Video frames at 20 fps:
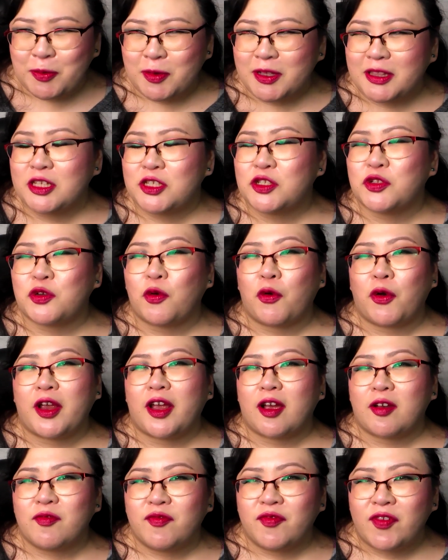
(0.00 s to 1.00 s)
with this
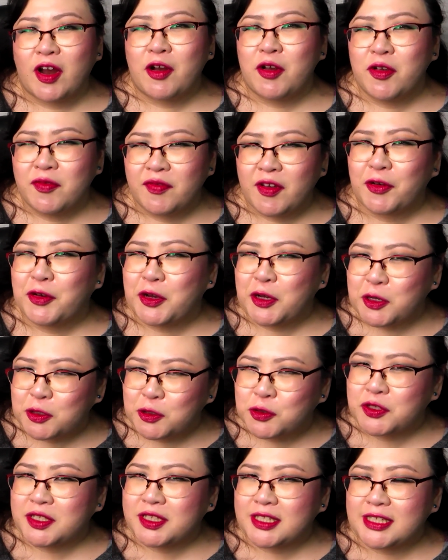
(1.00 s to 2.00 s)
story. I'm very, very
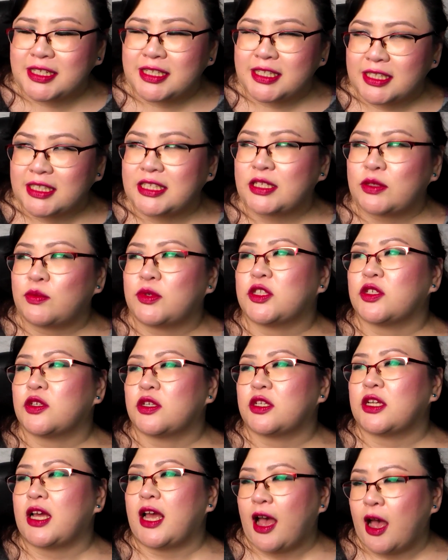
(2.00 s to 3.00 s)
interested to see what's
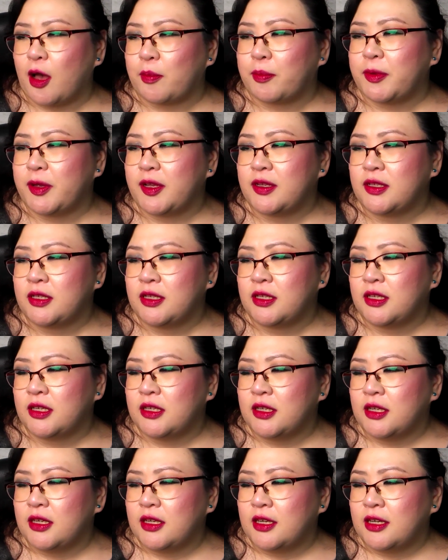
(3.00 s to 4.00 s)
going to happen.
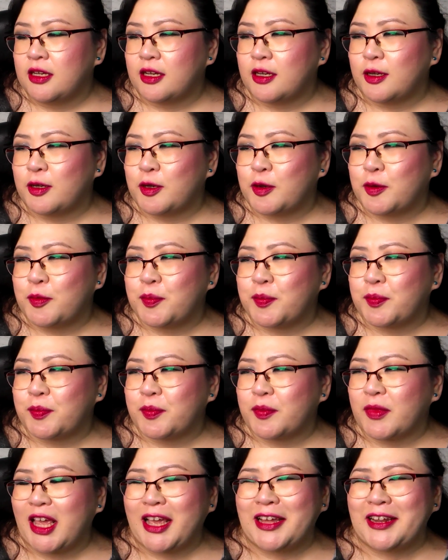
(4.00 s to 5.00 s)

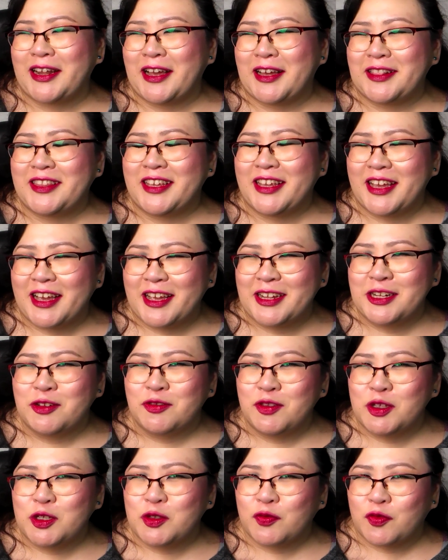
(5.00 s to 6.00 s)
Um, and at the end
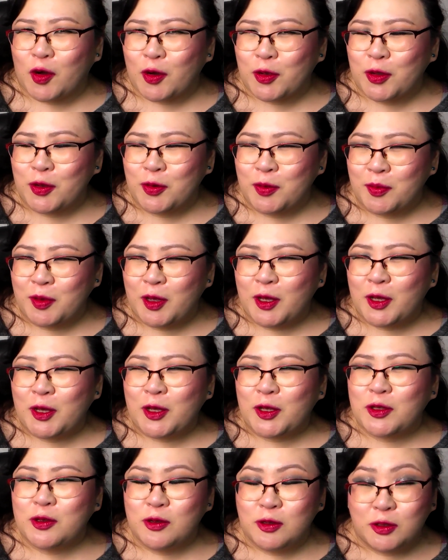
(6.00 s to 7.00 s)
of this volume,
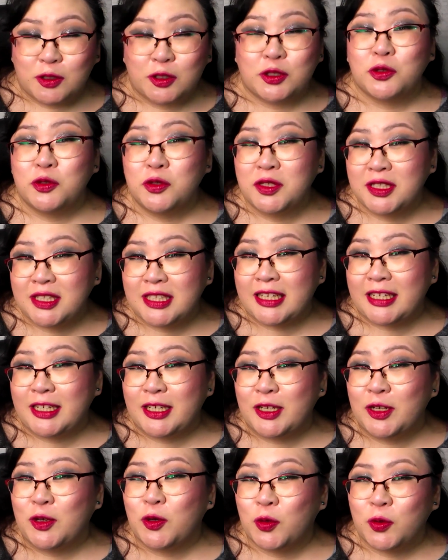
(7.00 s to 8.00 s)
you do
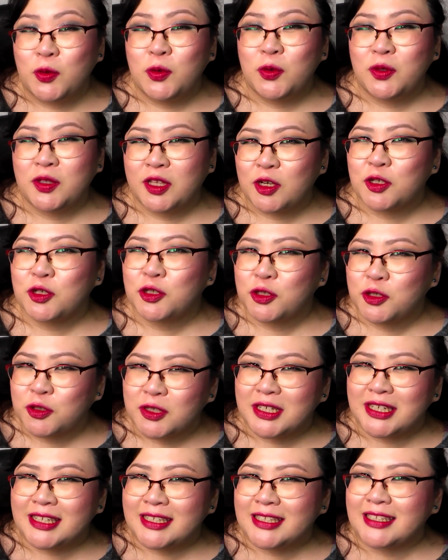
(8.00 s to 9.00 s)
see who their
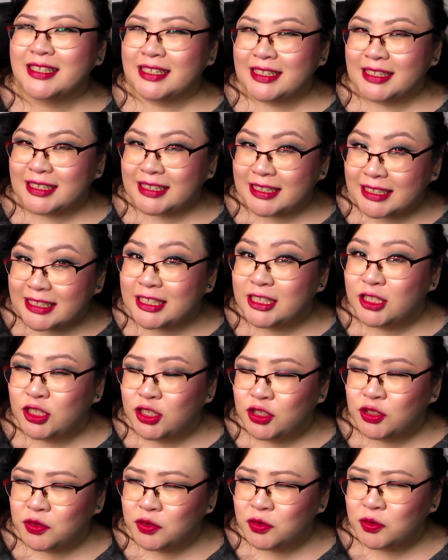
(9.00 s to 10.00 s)
strings
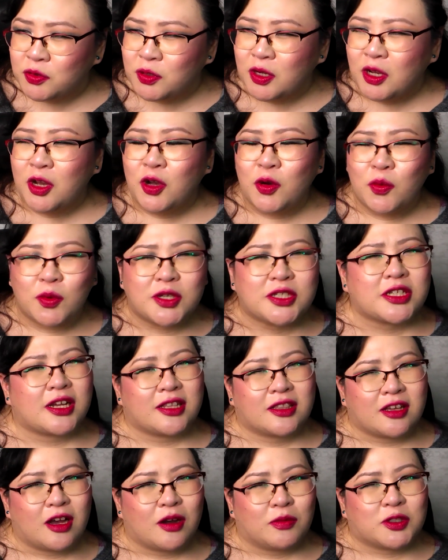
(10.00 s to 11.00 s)
lead to, which
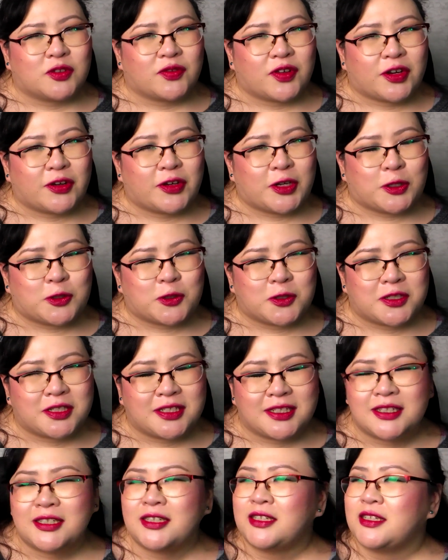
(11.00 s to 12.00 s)
I thought was very
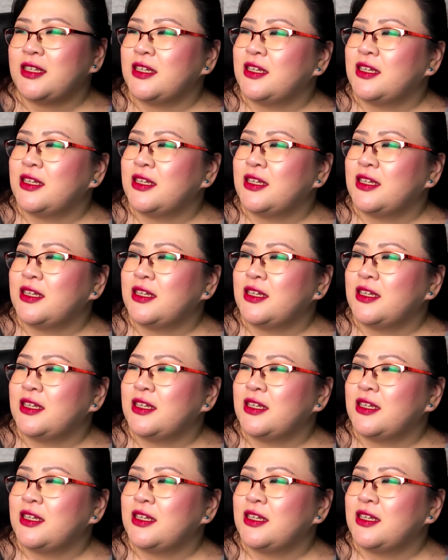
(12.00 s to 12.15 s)
interesting.